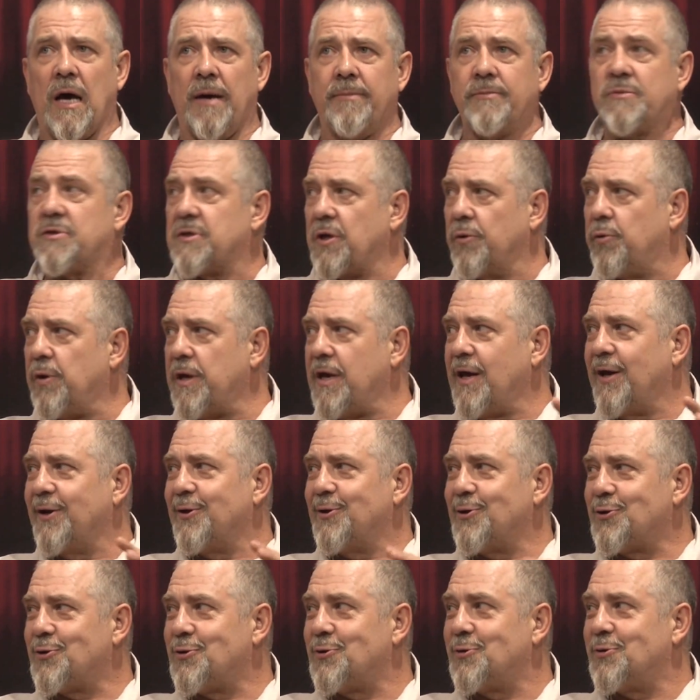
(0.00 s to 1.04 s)
So he
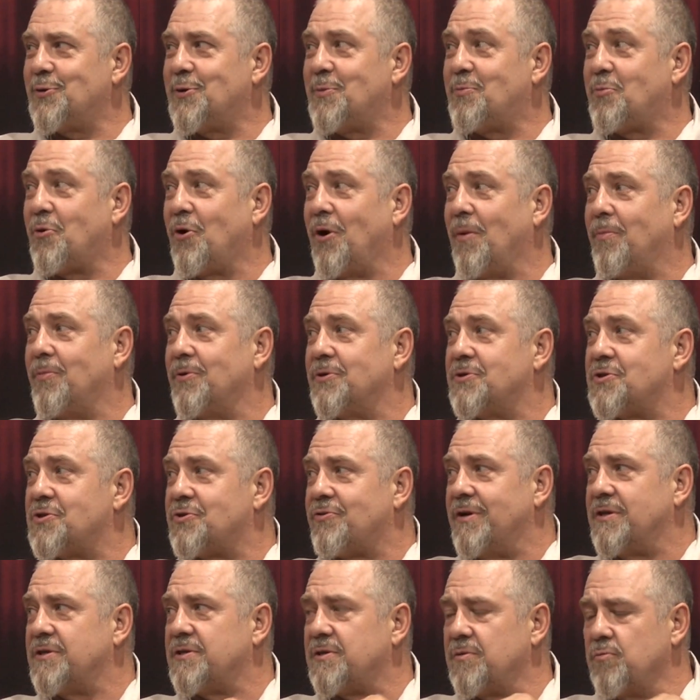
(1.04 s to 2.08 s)
understood the proper
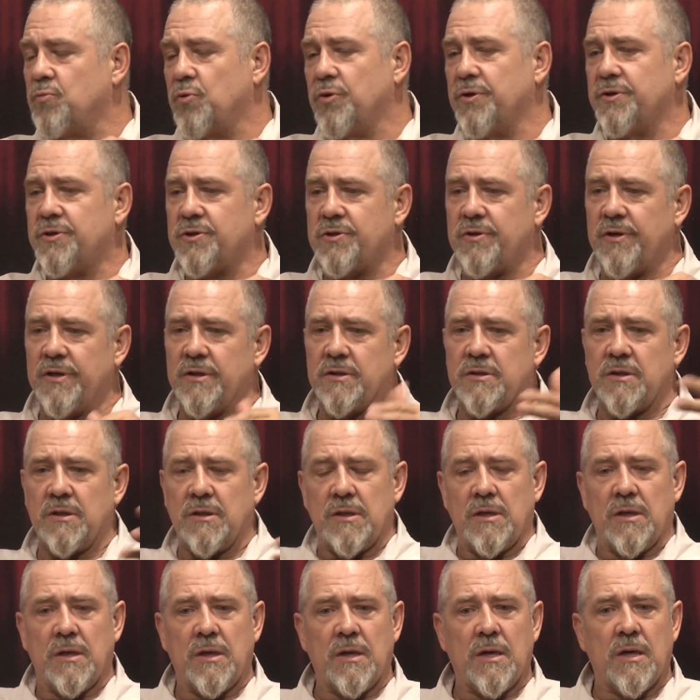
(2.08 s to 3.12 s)
stress and word stress.
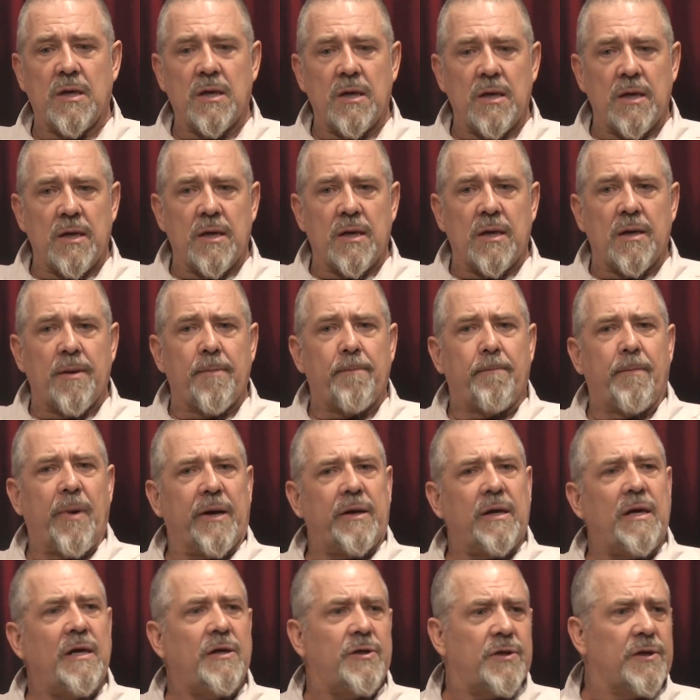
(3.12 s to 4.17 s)
But
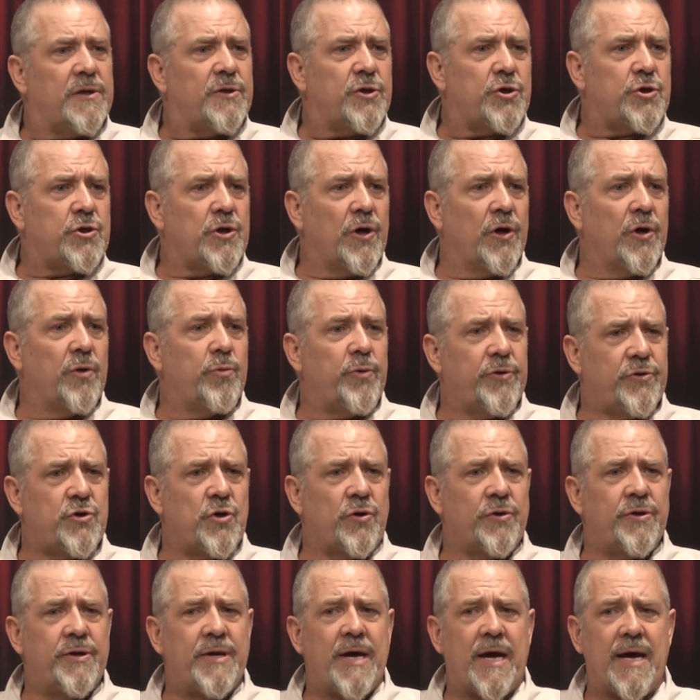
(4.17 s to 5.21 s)
he did a show with
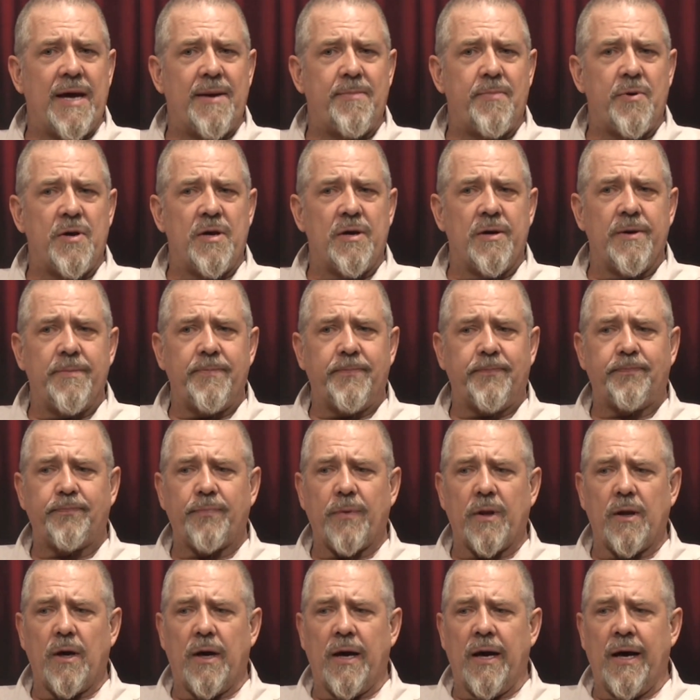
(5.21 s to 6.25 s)
John Napier
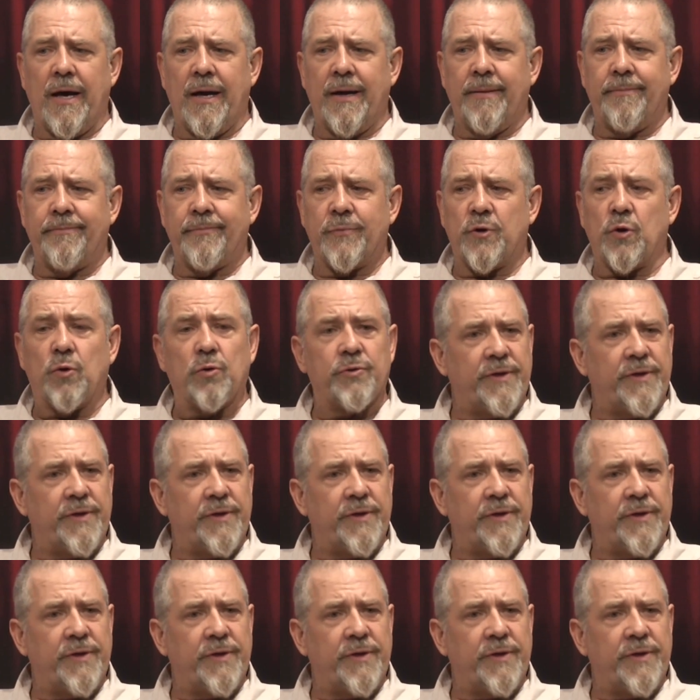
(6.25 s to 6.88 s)
called